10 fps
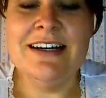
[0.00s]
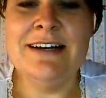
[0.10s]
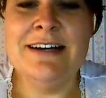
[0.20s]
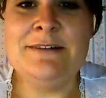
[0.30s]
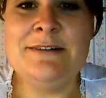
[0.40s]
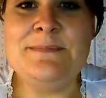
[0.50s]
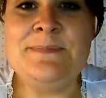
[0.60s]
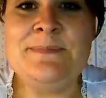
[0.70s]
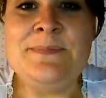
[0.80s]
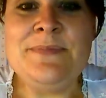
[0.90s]
Um,
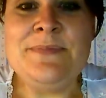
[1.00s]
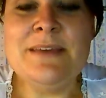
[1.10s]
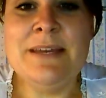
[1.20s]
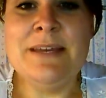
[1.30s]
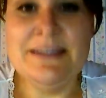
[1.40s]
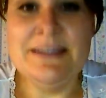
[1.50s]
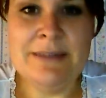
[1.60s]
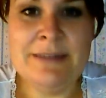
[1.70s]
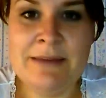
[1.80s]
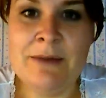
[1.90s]
and my
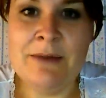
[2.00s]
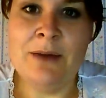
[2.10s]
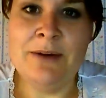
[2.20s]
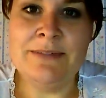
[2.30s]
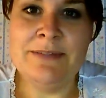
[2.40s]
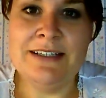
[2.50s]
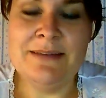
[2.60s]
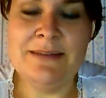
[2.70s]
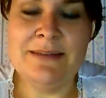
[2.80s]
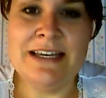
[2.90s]
husband and my mom were able to
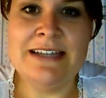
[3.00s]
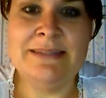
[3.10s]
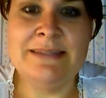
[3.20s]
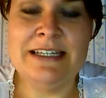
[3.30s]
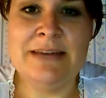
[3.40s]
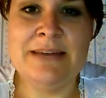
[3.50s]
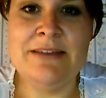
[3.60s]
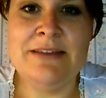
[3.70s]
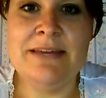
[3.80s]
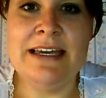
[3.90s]
come in and spend time
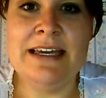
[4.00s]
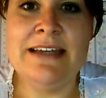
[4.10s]
with me.